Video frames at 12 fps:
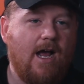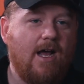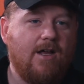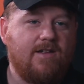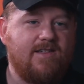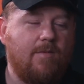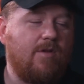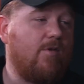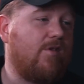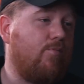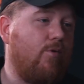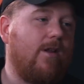some of the
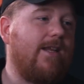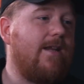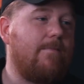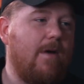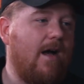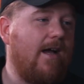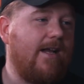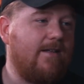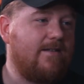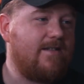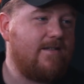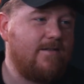most brilliant
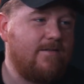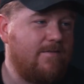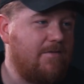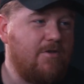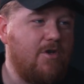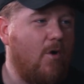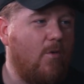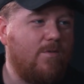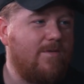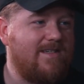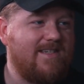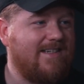minds don't
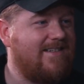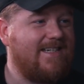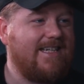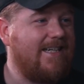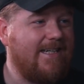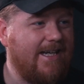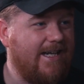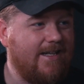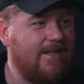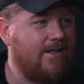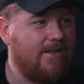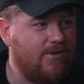succeed
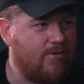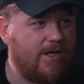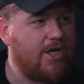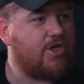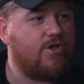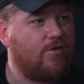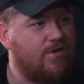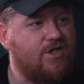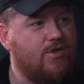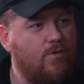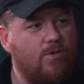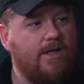in traditional
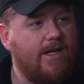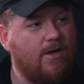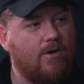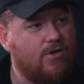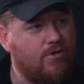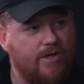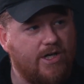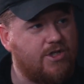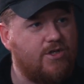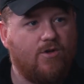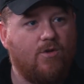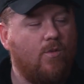schooling or
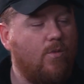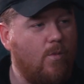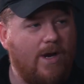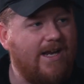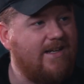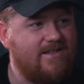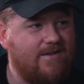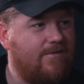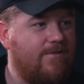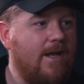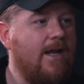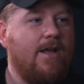traditional ways of
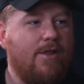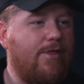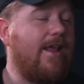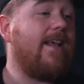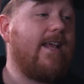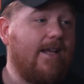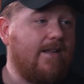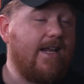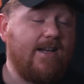thinking.